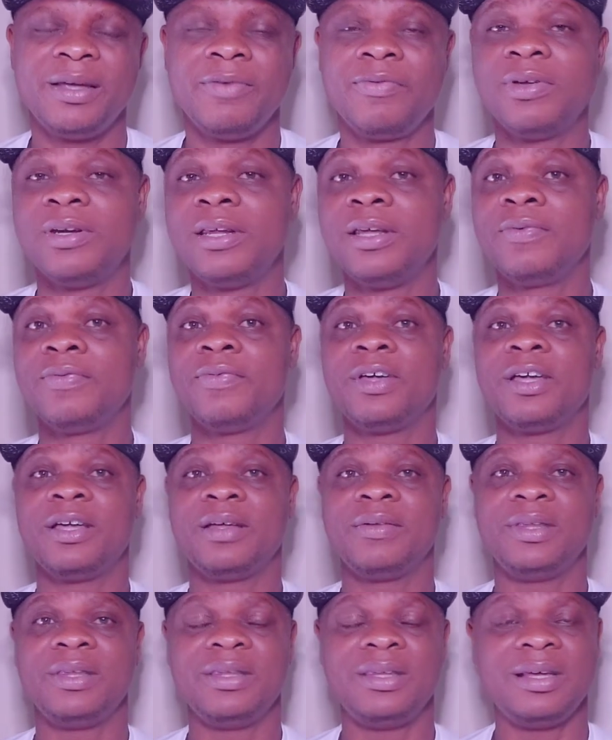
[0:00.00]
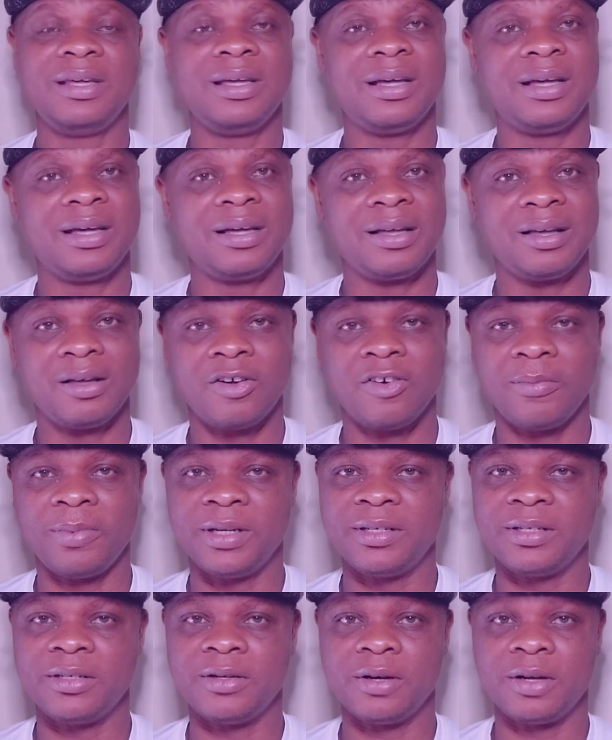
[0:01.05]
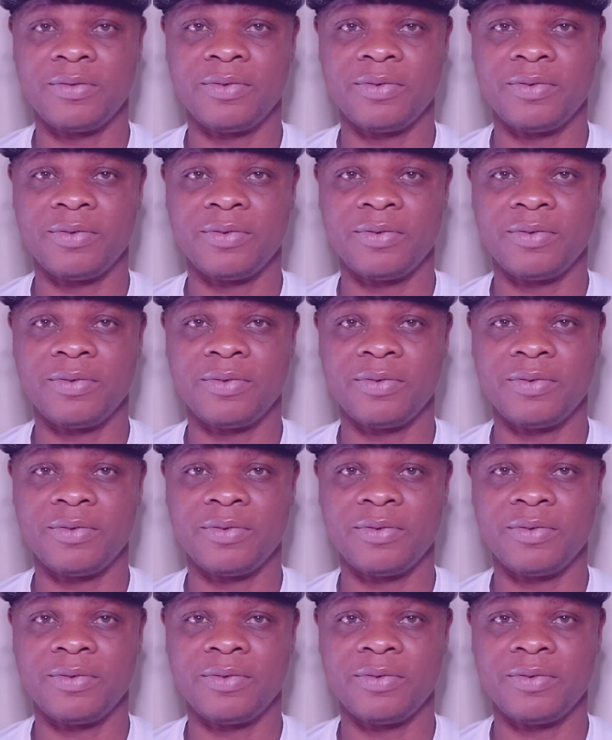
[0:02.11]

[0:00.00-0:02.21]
Even if the uh, government is not